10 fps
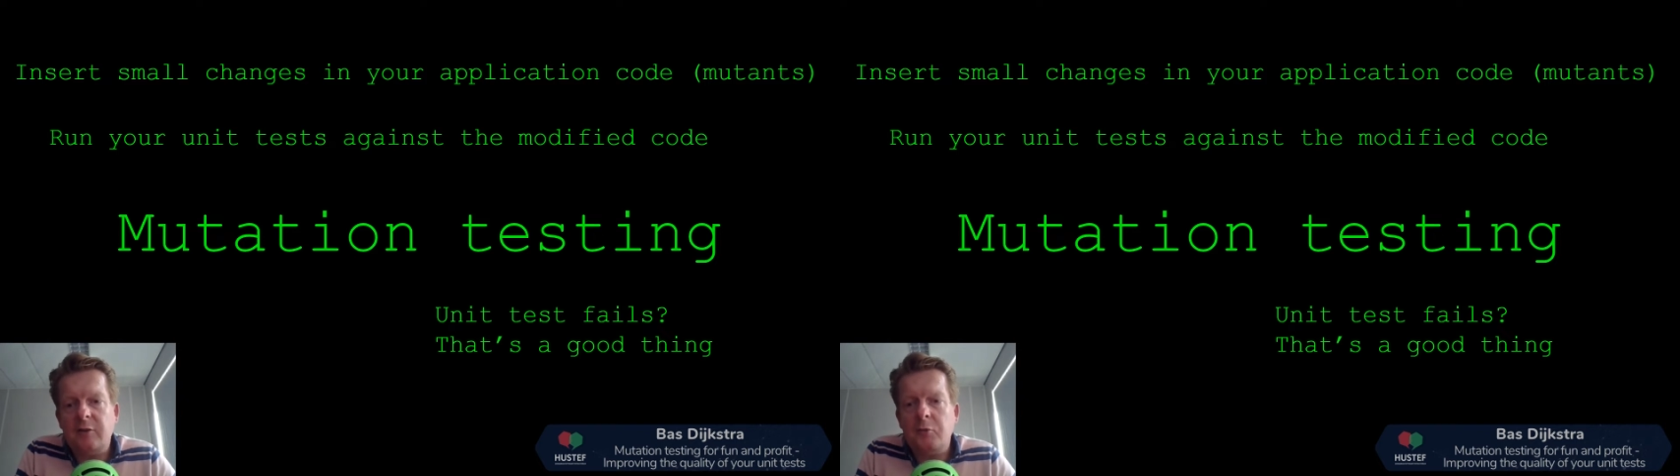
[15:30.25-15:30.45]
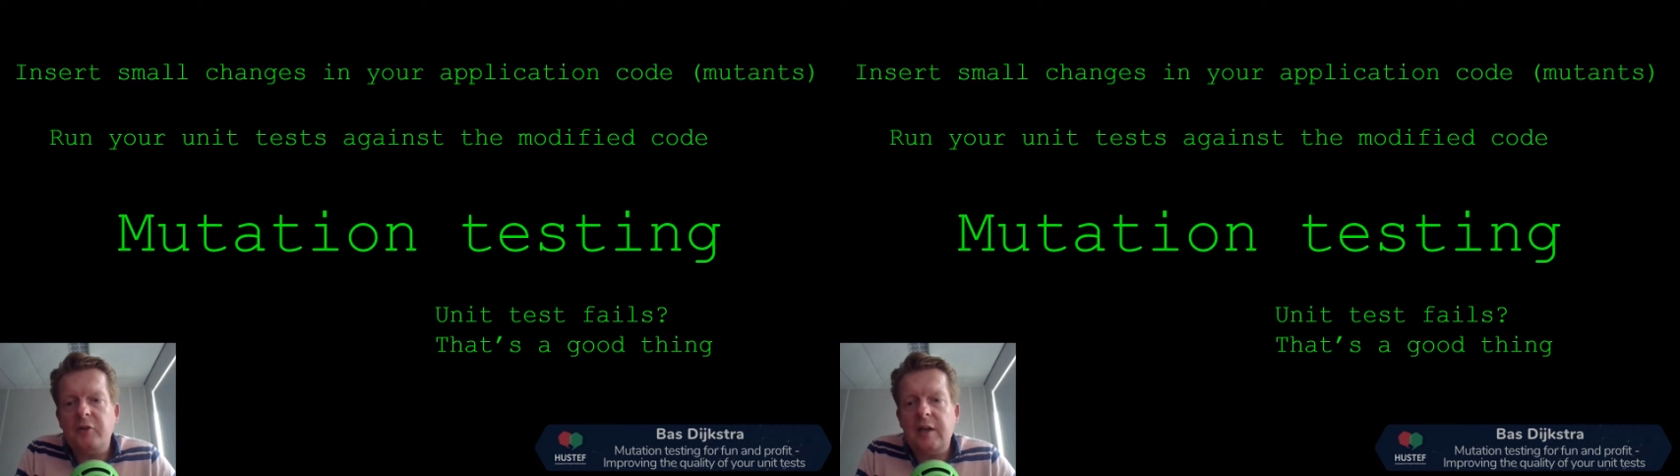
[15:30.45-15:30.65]

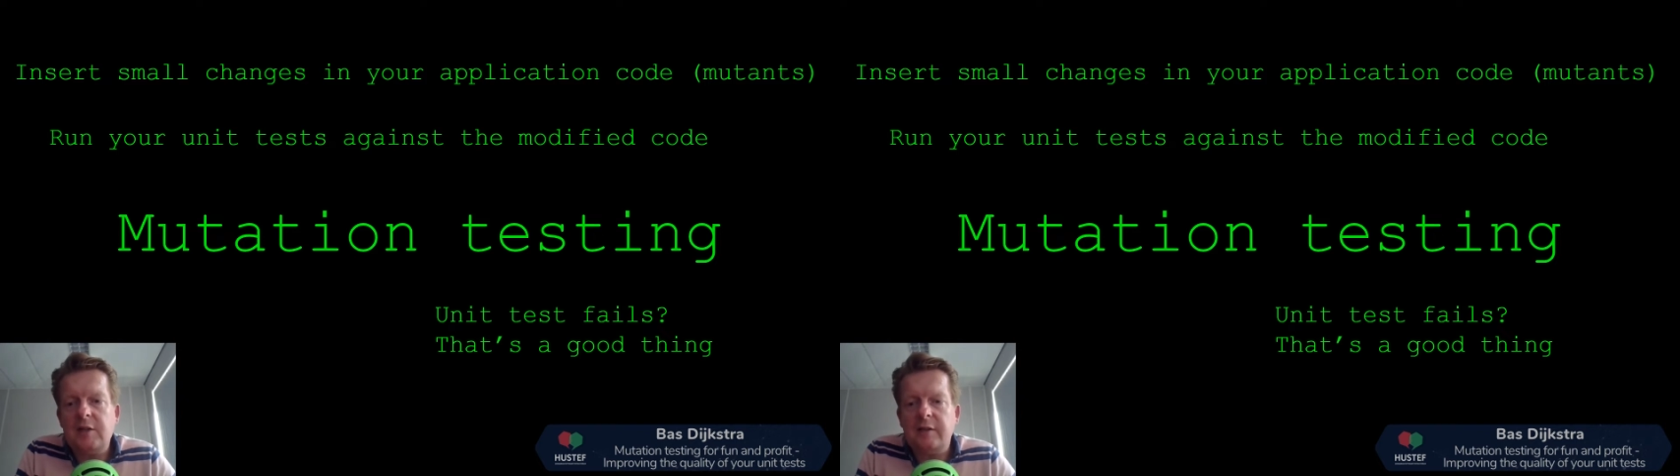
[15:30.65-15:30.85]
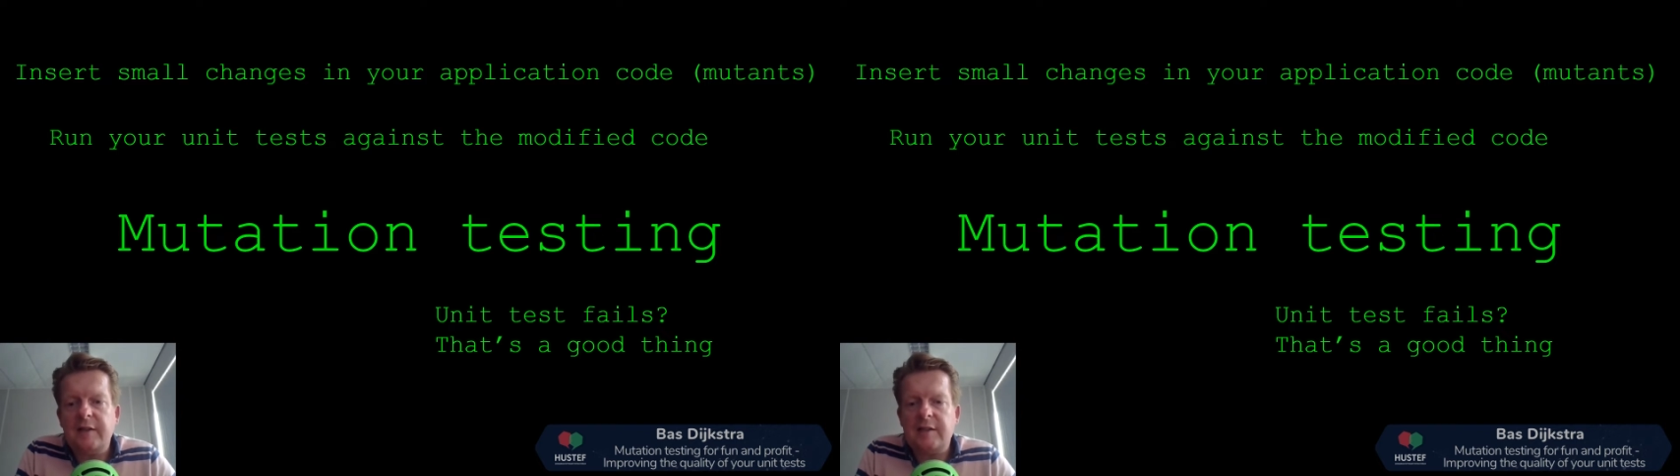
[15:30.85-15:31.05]

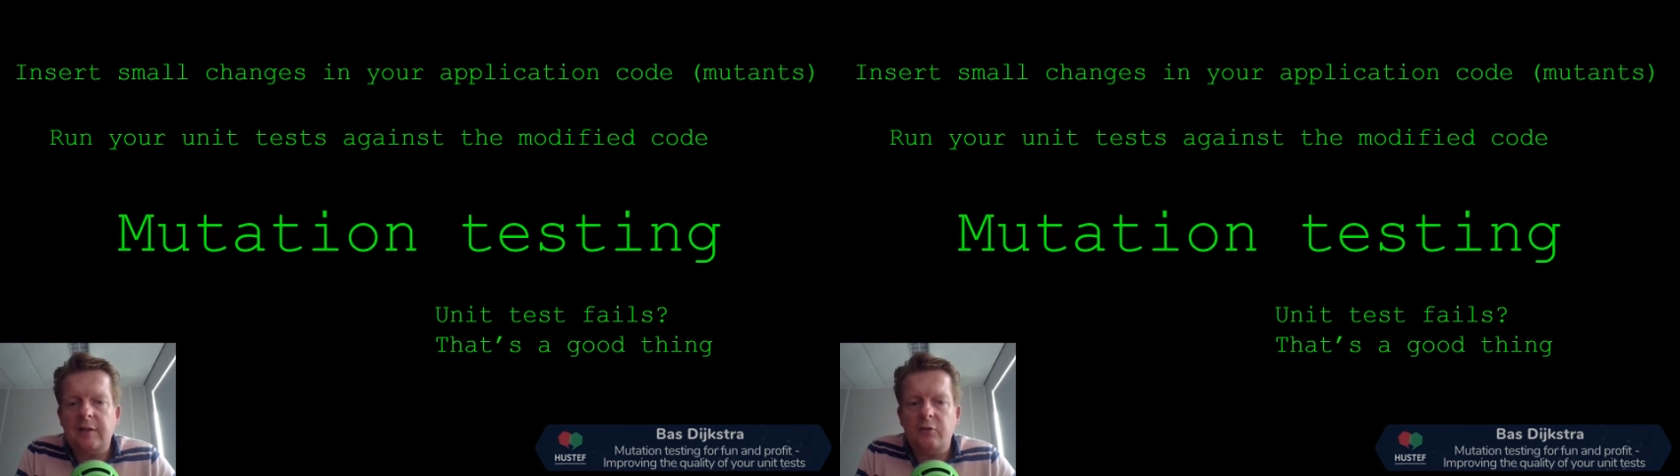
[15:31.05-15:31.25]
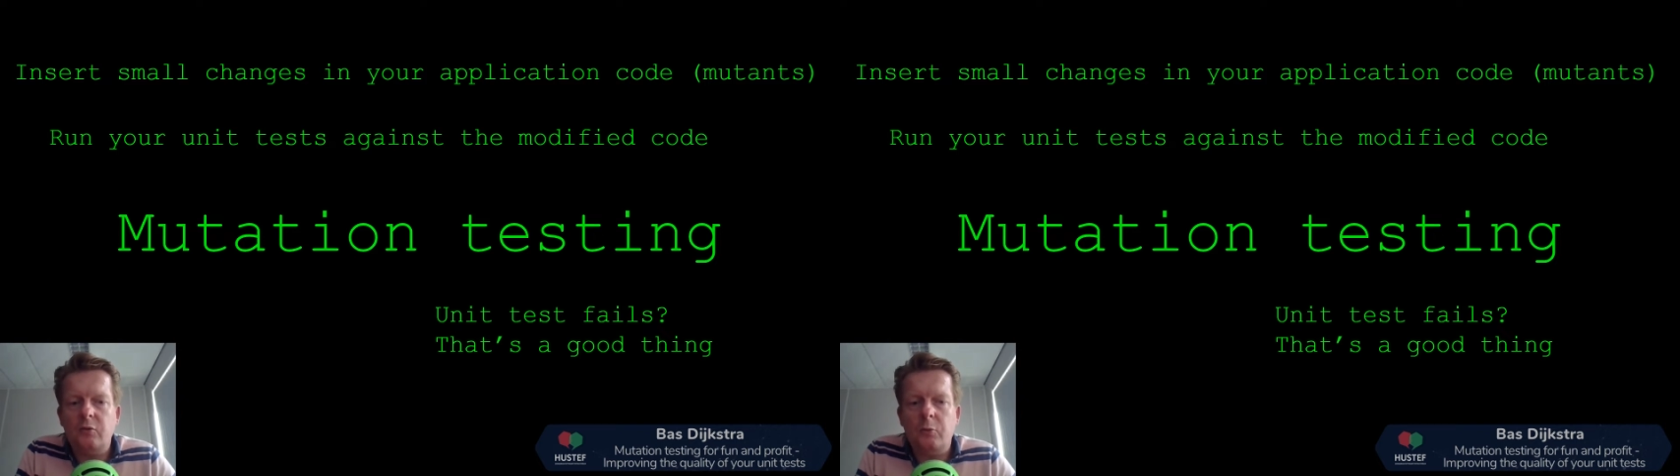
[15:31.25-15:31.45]
mutation
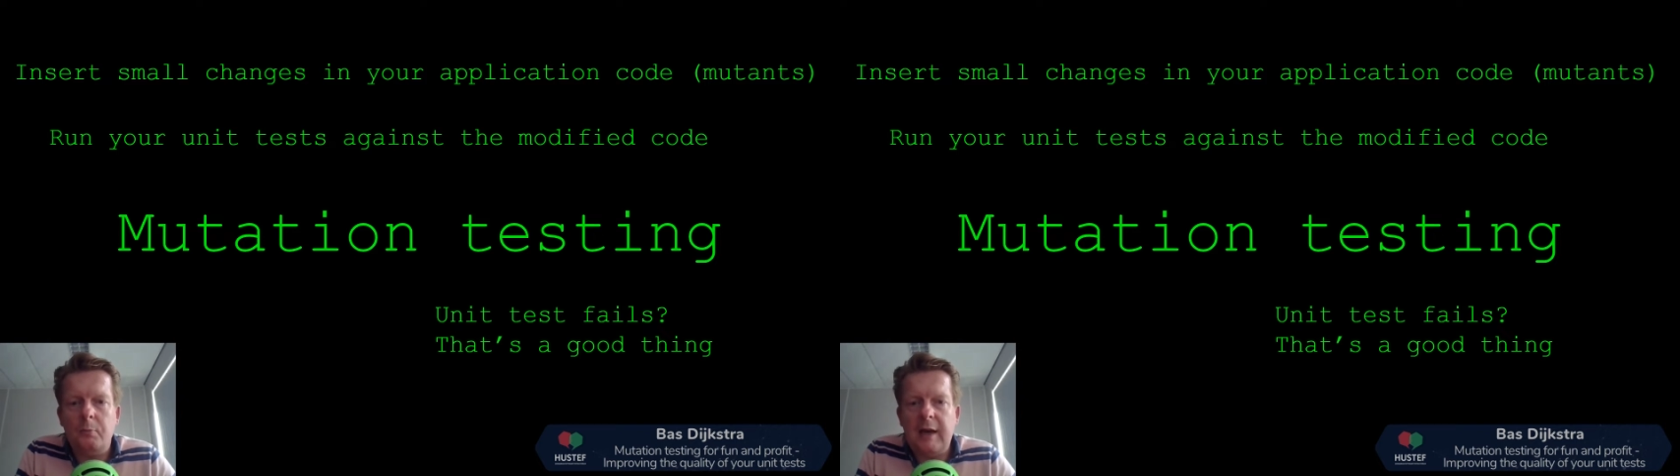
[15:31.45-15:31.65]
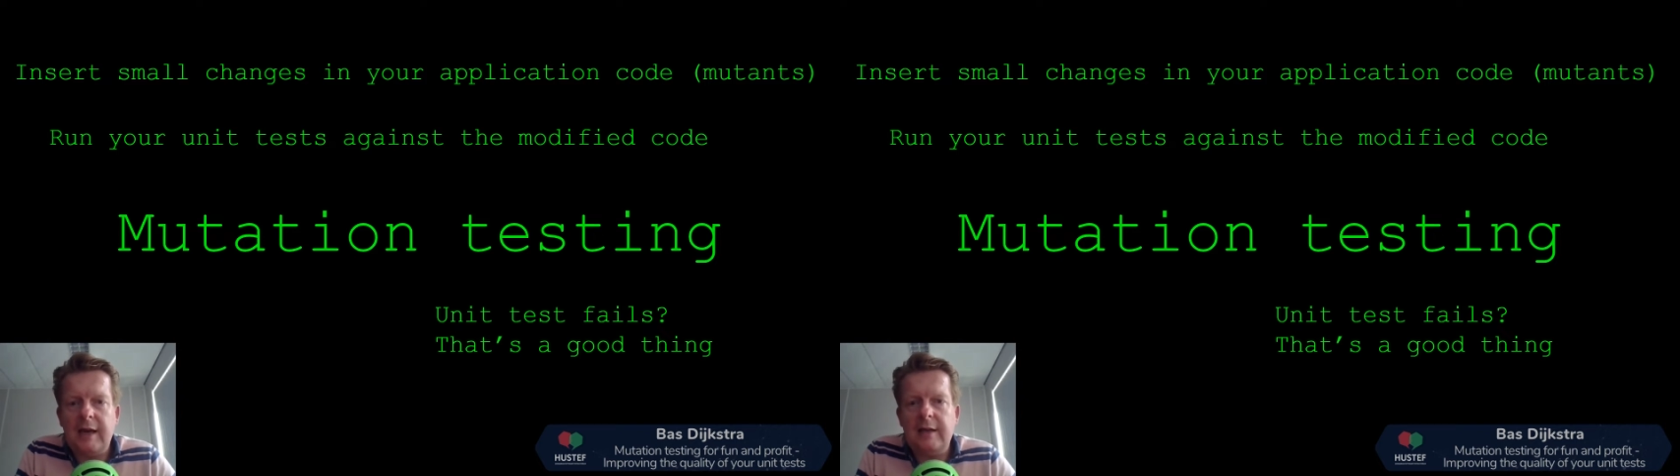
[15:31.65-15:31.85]
testing tool
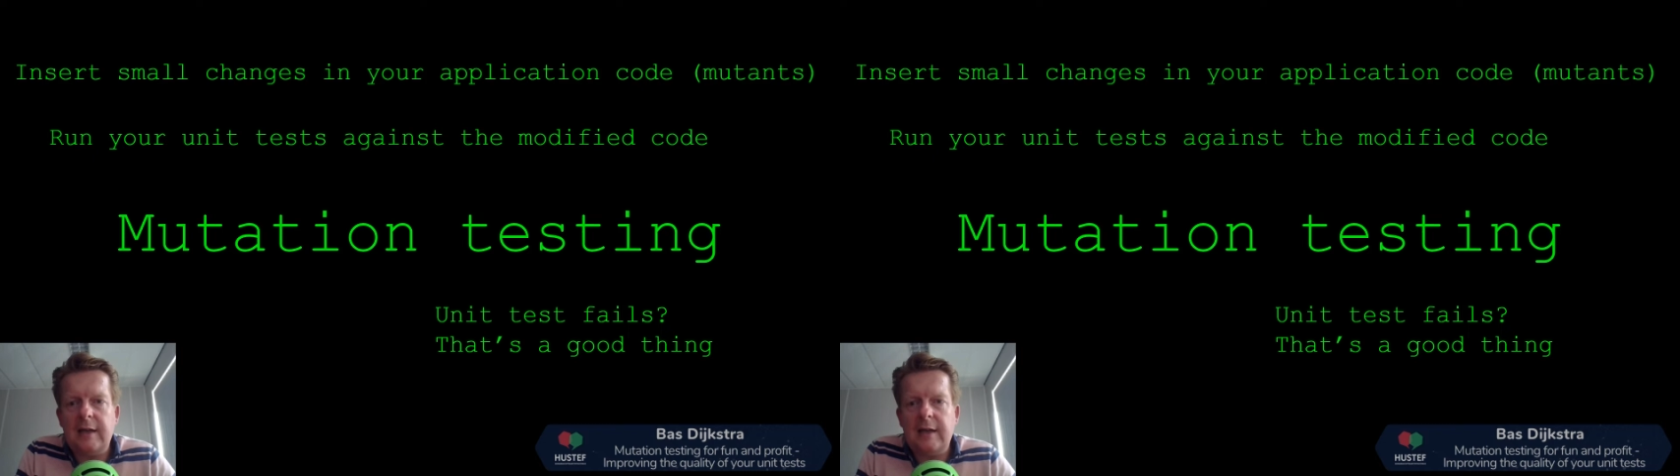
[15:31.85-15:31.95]
made